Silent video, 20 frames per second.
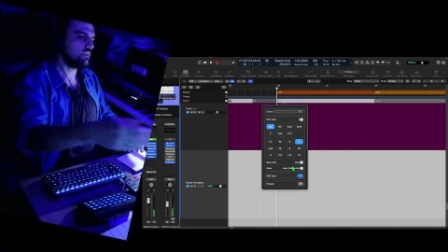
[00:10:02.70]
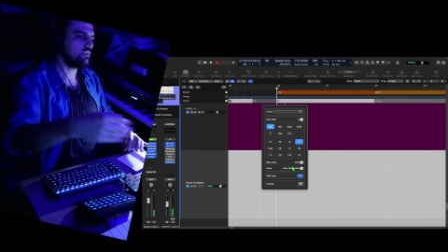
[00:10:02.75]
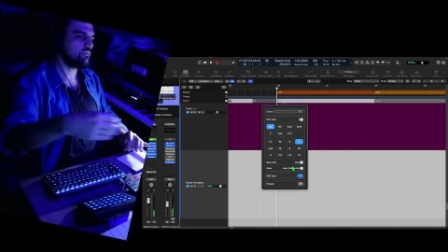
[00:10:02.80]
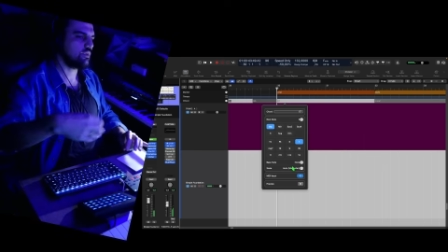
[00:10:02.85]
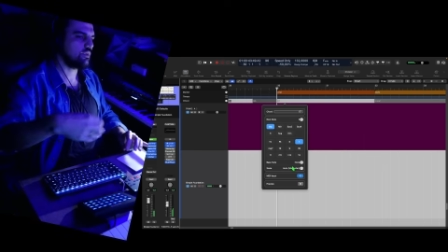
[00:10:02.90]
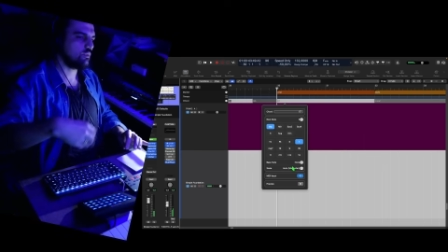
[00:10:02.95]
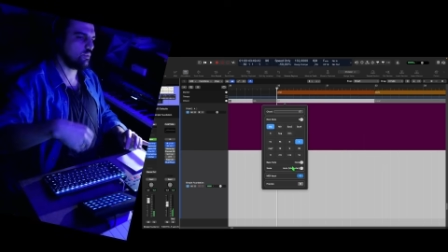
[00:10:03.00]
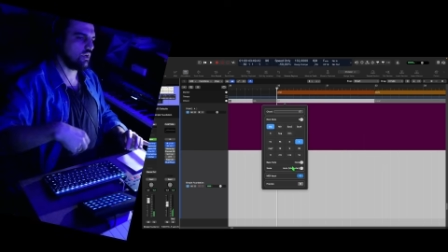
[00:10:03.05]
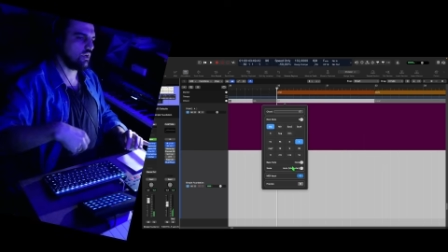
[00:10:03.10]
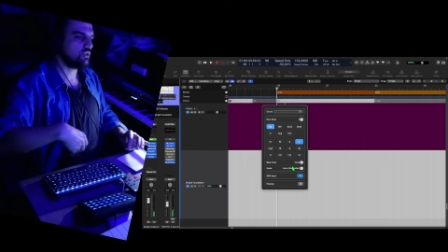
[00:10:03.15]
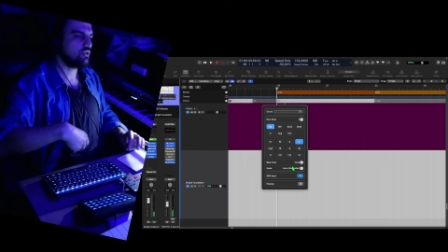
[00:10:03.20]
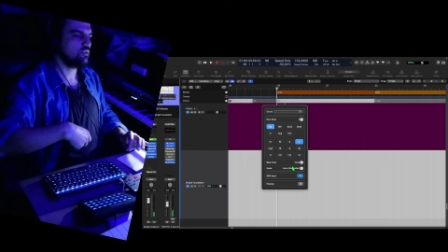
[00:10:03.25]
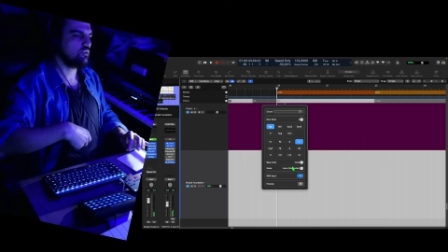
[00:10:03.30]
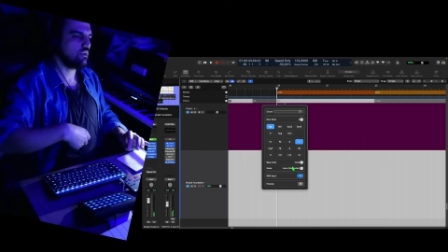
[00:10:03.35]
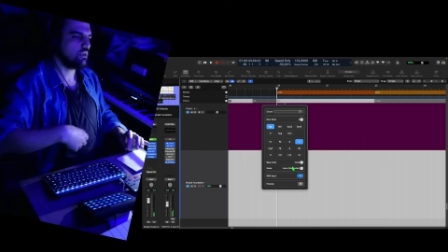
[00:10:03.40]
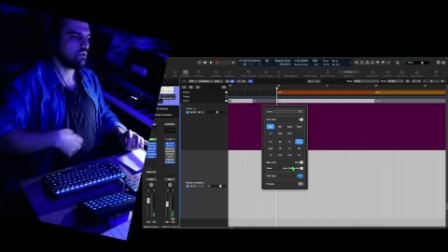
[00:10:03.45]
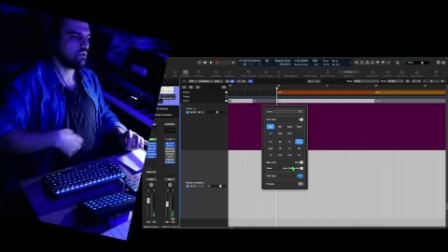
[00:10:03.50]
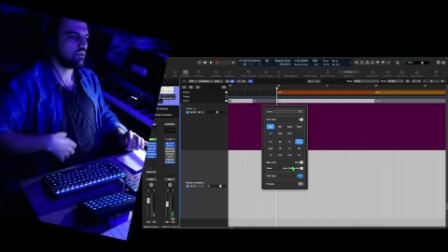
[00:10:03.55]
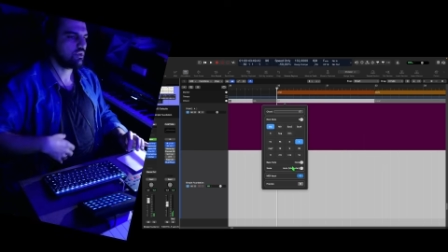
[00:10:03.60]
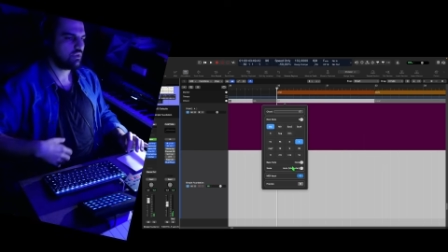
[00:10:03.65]
what you
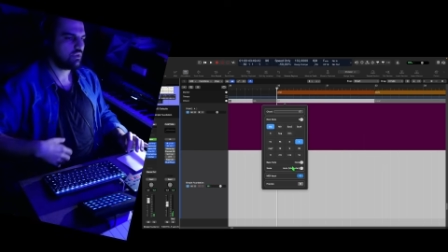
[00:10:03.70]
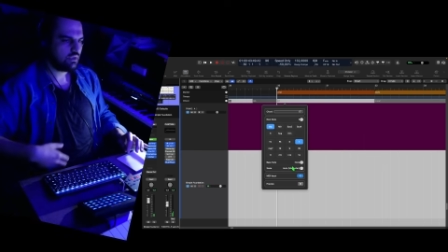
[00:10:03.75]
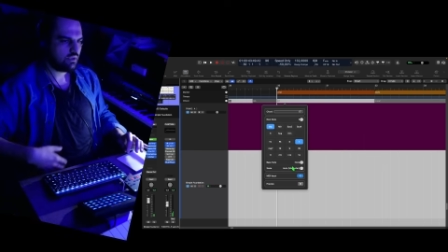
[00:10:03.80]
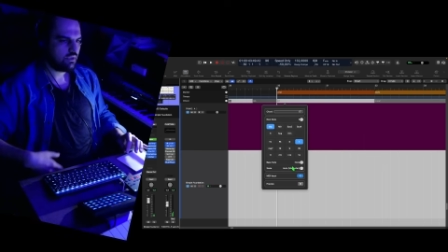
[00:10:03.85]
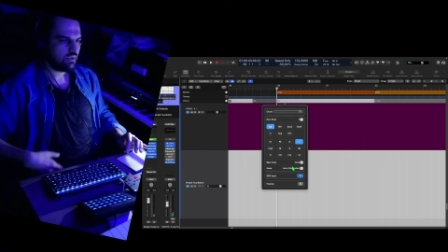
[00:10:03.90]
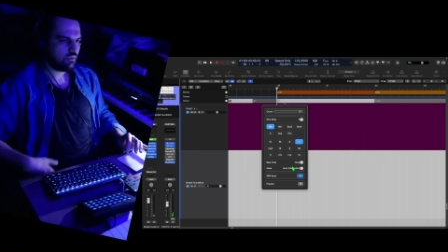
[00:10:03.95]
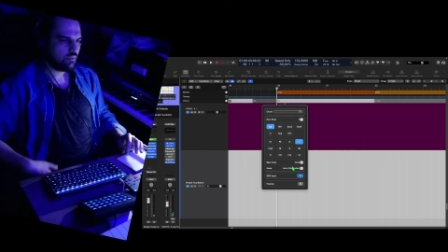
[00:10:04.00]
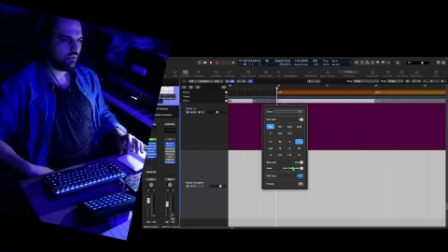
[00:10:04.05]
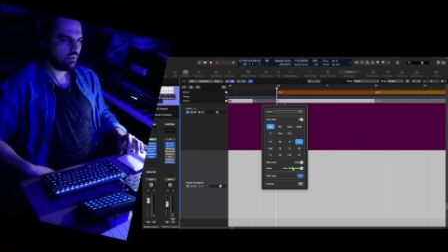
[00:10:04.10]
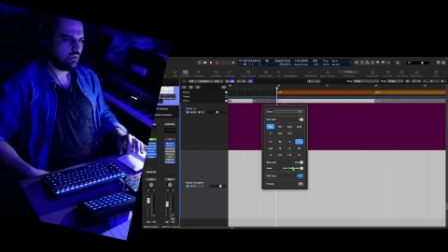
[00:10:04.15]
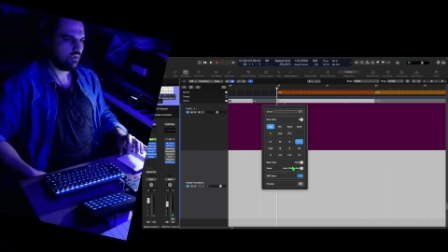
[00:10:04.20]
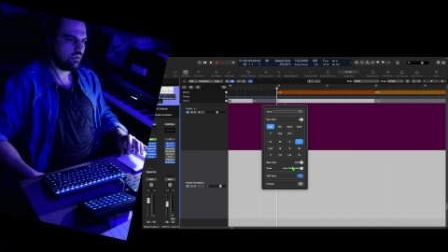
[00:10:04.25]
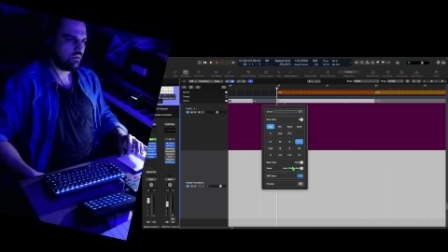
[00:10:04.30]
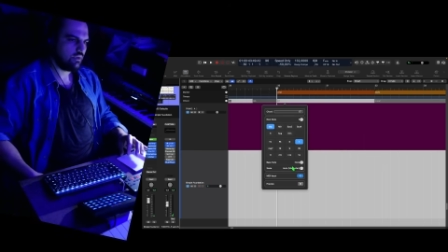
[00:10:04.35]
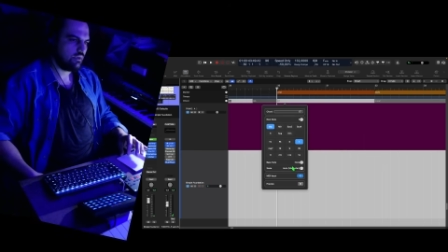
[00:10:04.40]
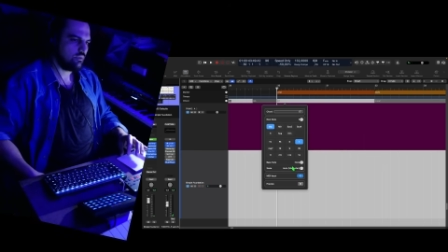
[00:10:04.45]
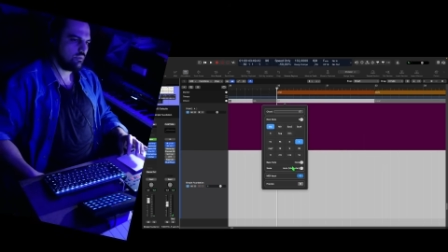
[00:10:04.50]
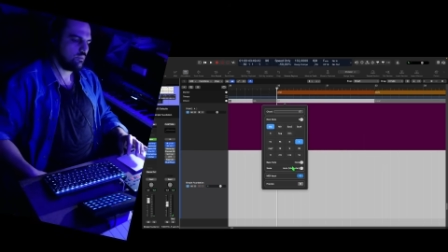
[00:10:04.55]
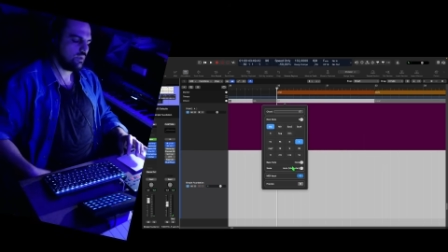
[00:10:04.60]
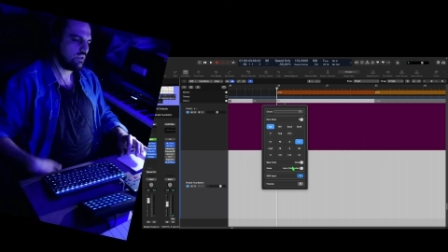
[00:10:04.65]
are,
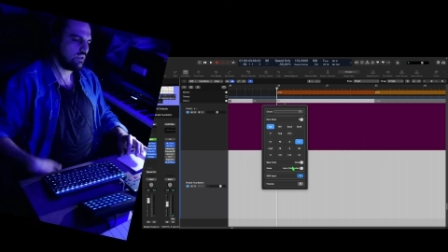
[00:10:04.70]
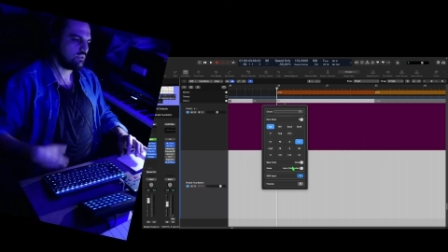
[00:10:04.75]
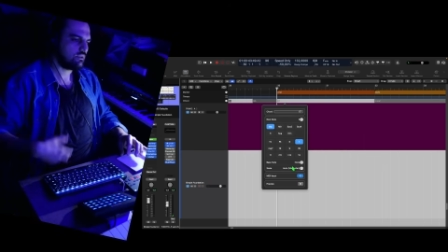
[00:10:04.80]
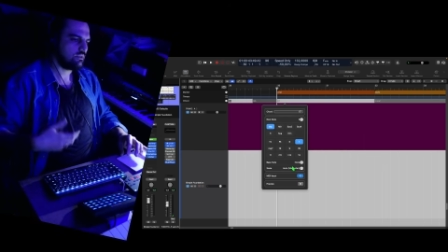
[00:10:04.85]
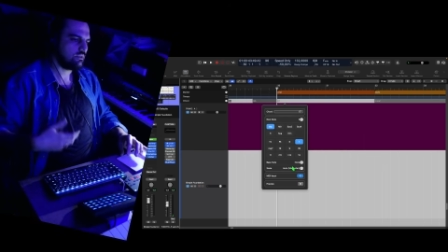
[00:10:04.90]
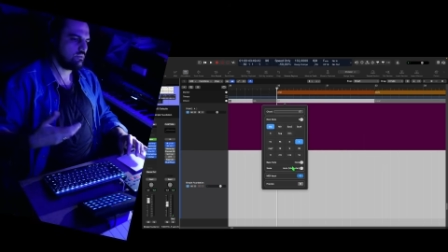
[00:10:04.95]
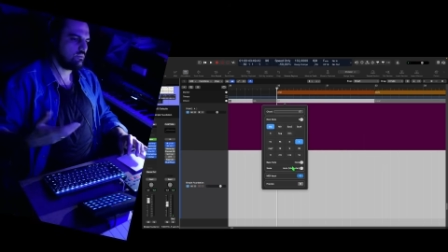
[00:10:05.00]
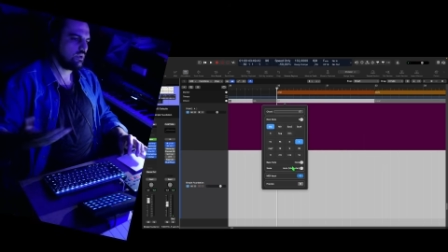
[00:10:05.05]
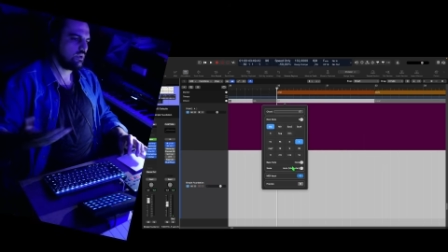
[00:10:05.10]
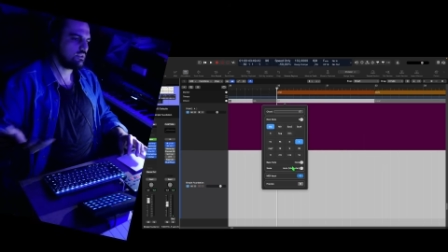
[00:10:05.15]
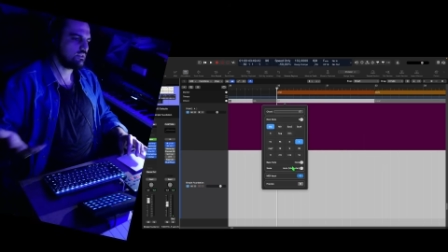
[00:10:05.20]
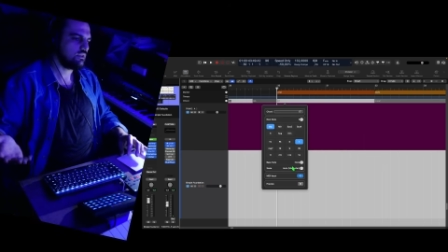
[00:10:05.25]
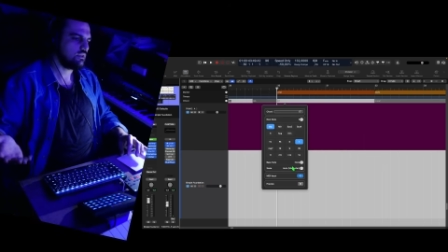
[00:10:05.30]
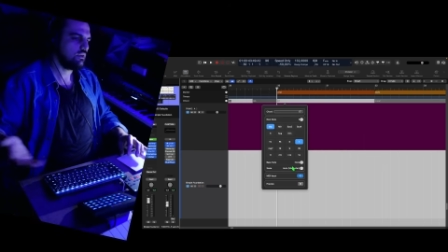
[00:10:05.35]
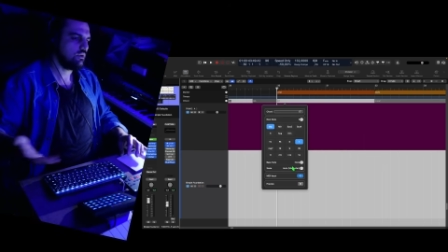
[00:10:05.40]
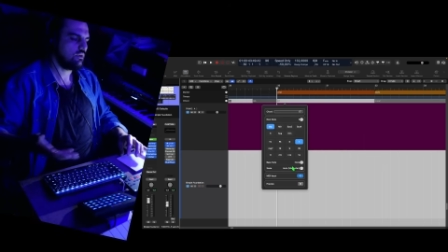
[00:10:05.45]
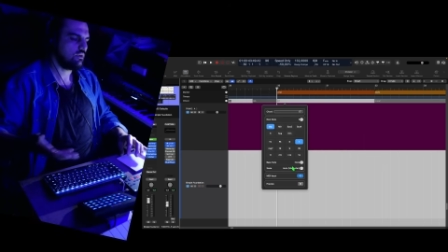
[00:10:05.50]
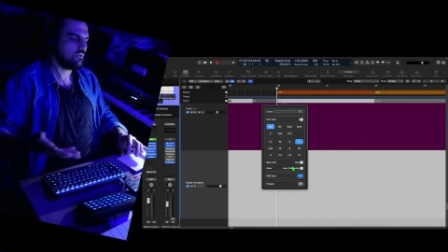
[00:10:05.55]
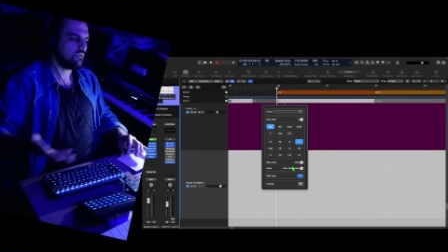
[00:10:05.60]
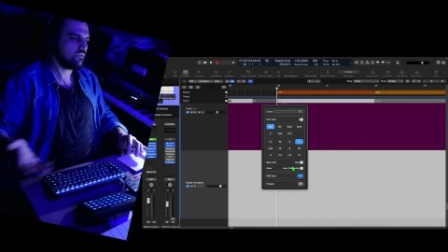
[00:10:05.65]
what the
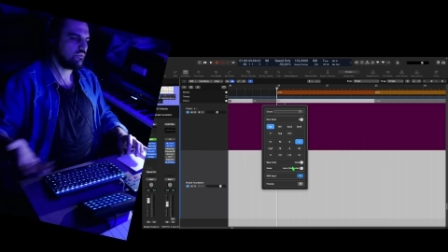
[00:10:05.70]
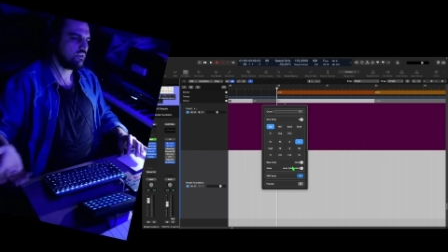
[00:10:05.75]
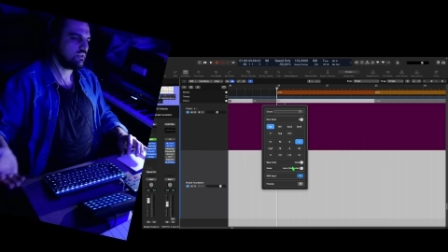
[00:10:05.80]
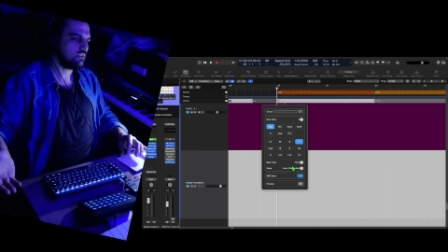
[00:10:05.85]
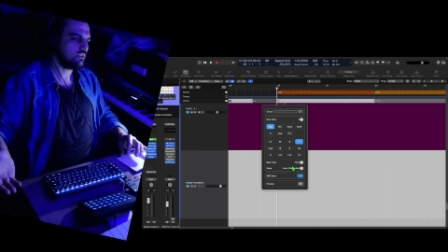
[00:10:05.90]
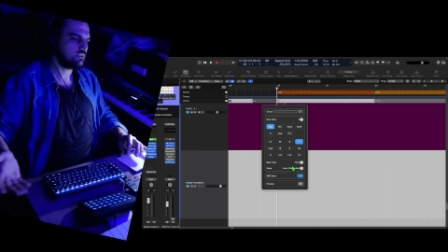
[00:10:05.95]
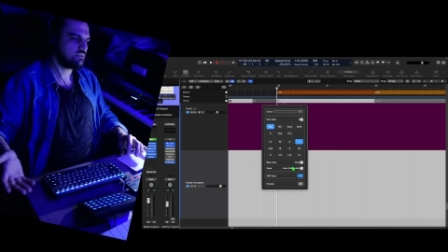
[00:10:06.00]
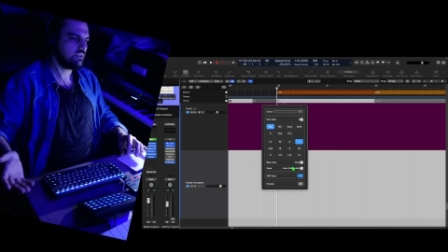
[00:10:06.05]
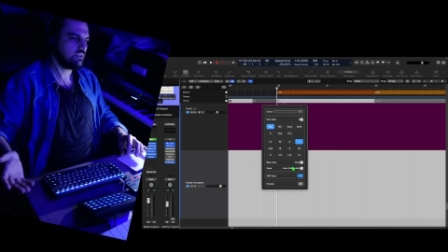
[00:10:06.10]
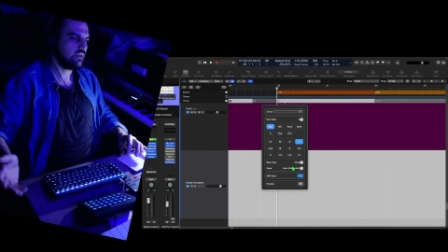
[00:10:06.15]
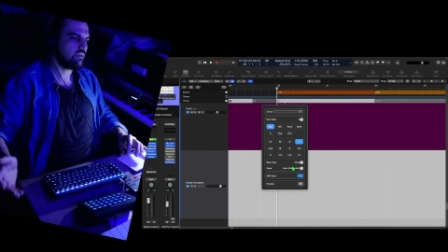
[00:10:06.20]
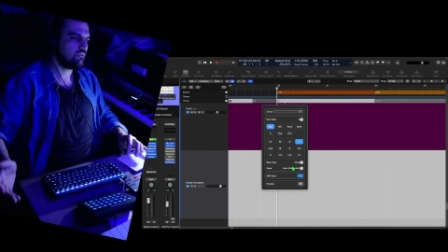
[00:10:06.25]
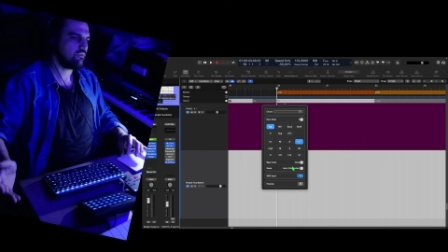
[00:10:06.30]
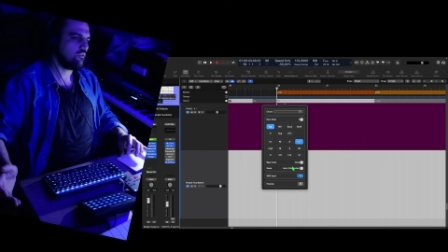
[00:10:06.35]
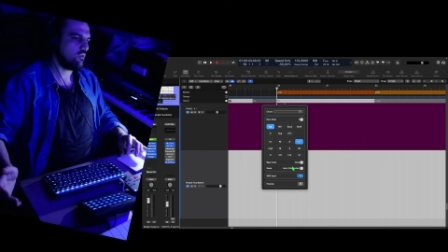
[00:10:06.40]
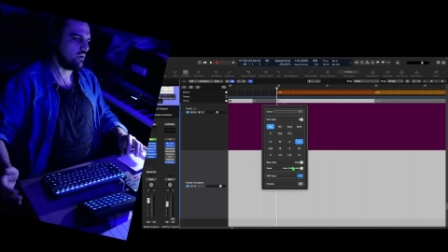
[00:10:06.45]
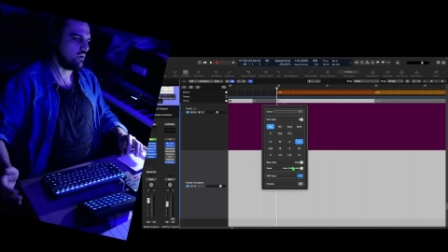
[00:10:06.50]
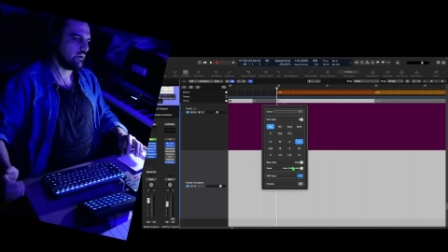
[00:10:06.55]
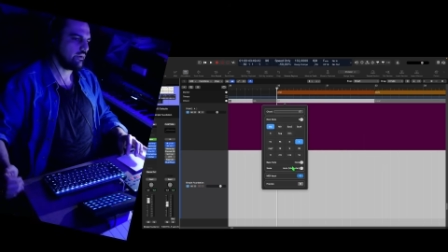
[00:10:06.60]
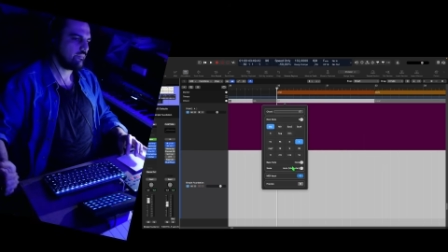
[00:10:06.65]
whole thing is there
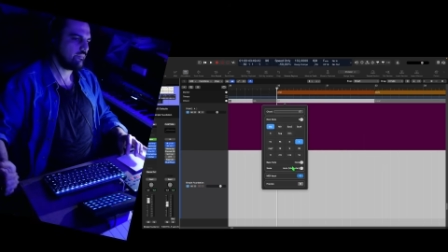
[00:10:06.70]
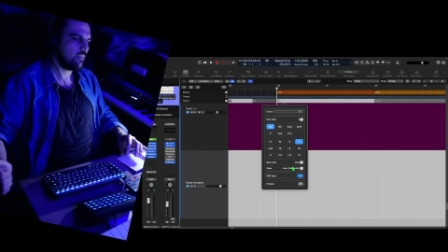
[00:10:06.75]
for.